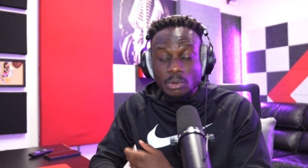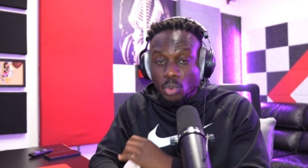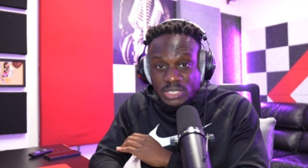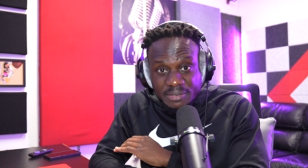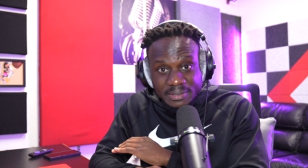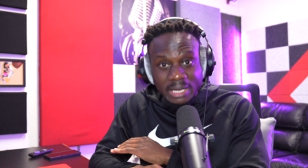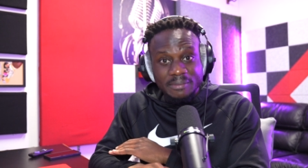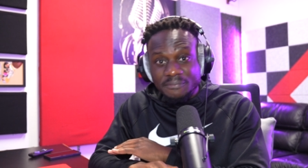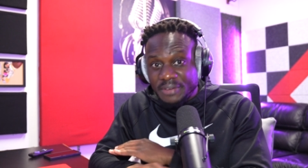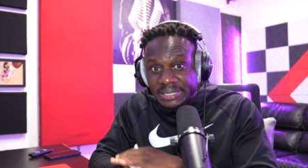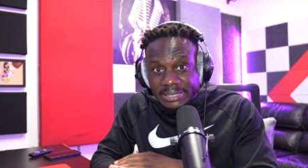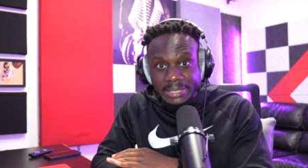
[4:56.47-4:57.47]
wasn't even
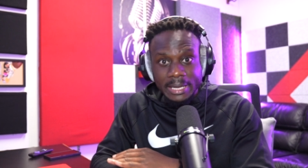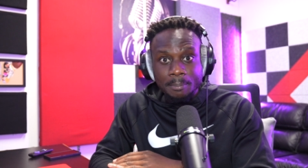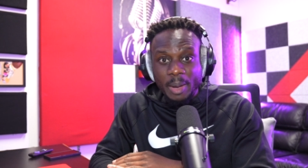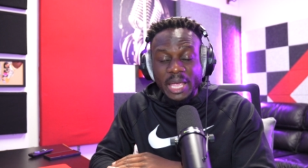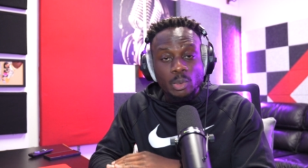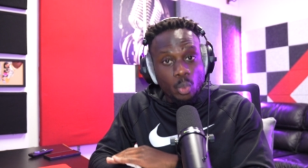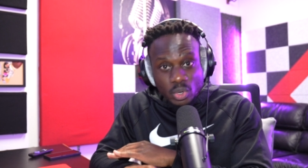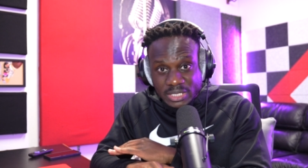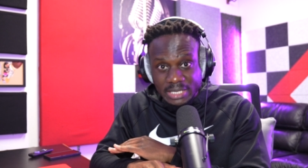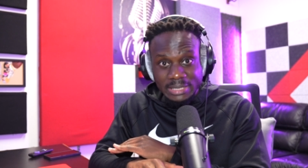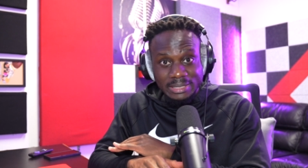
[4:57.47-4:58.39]
convicted yet, but he was